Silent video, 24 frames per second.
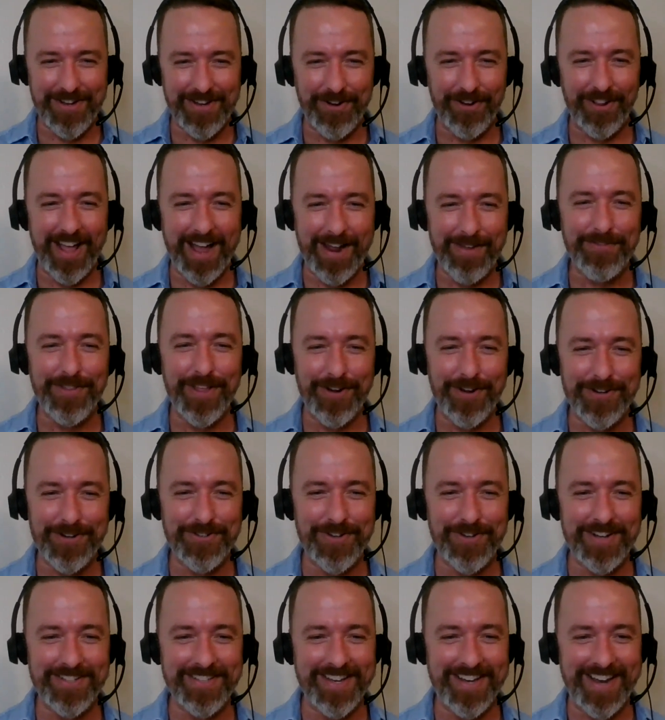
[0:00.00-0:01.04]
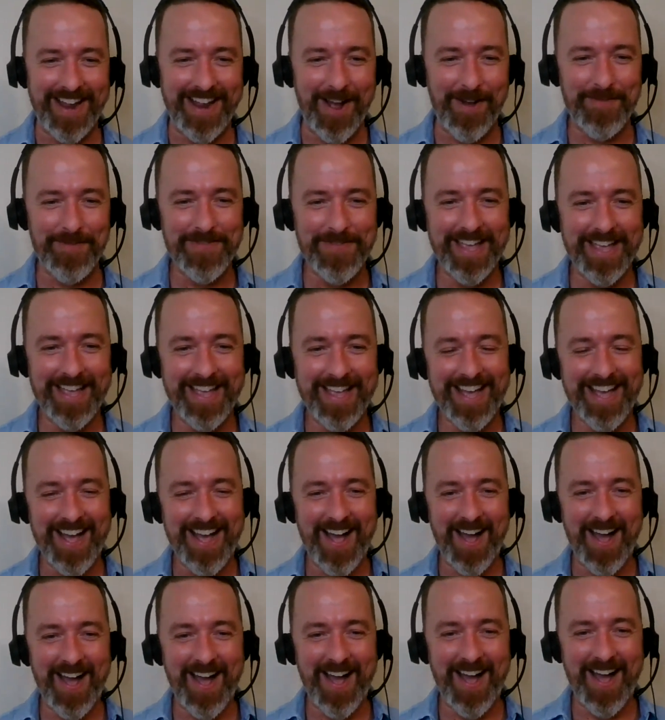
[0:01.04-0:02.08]
in your life that are stressing you
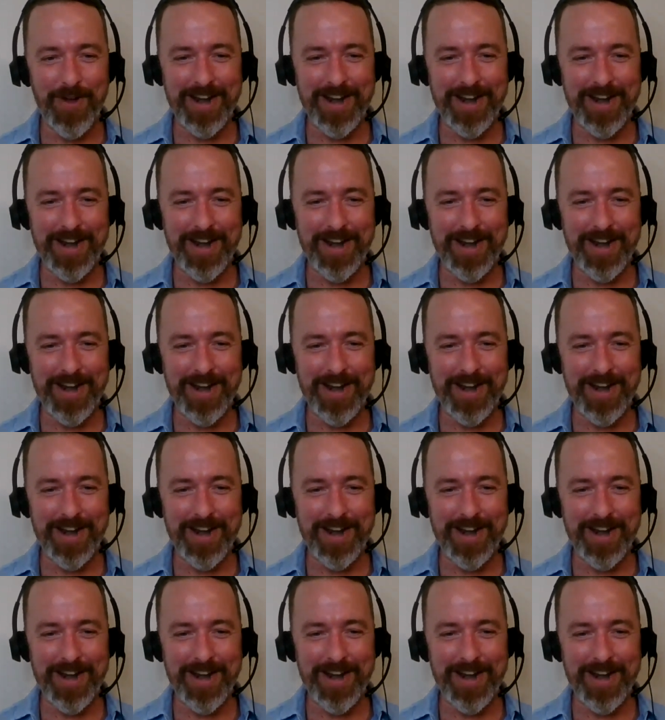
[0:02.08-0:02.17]
out,